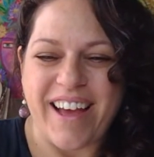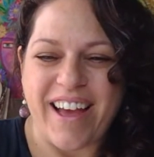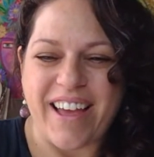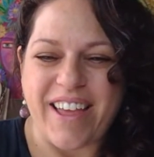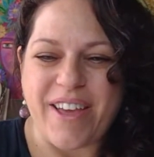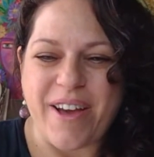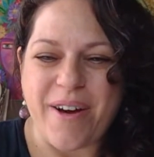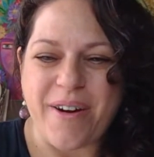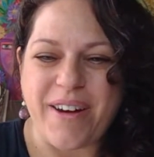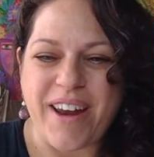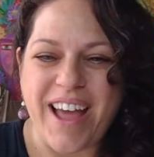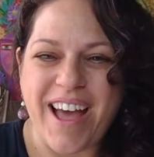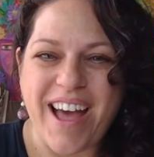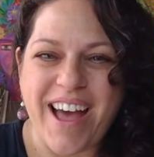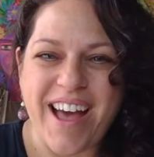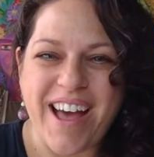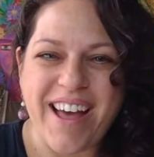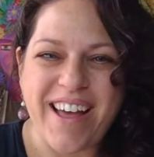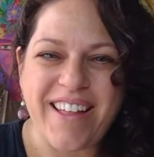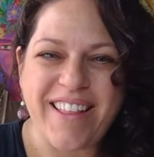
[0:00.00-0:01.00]
Iona,
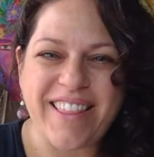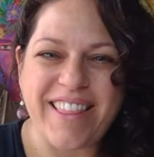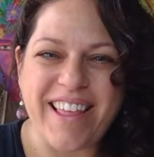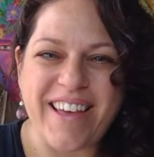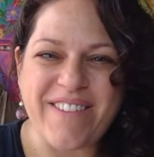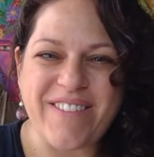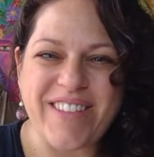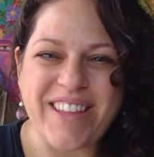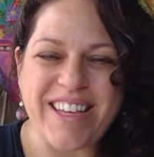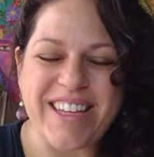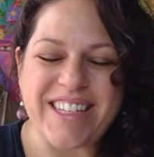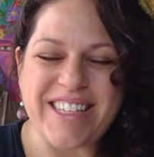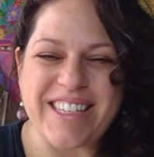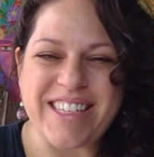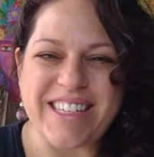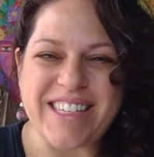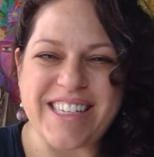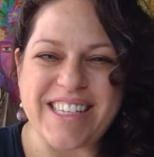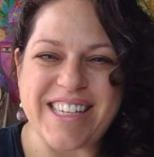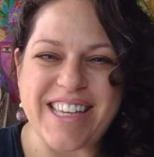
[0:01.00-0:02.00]
lovely
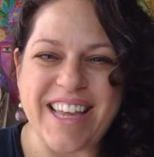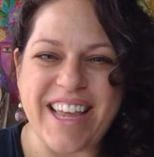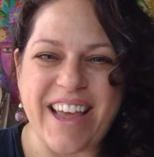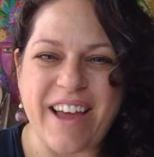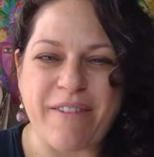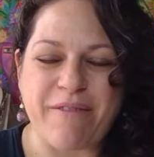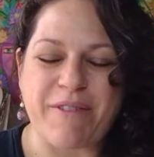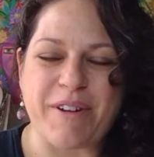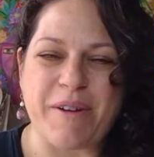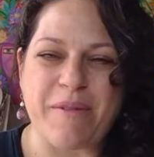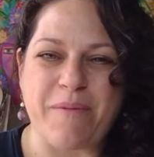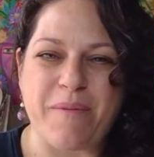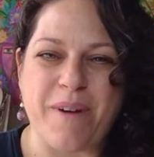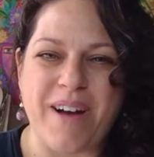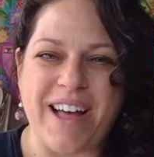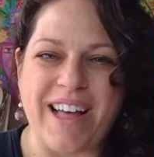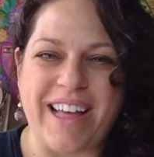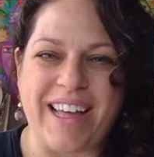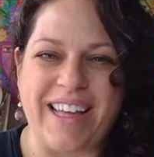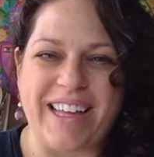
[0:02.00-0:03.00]
to see
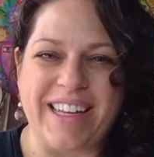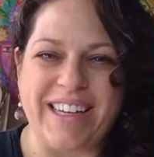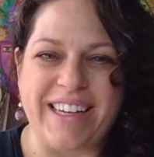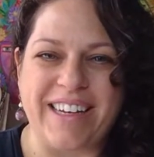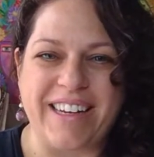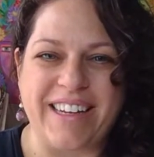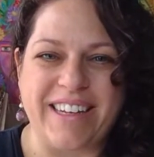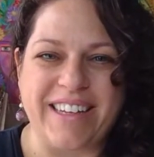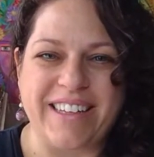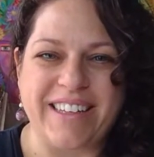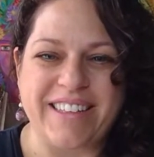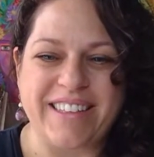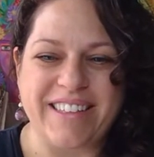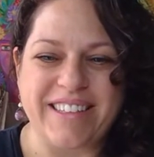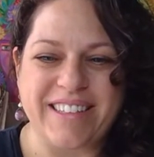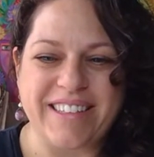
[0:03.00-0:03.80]
everyone.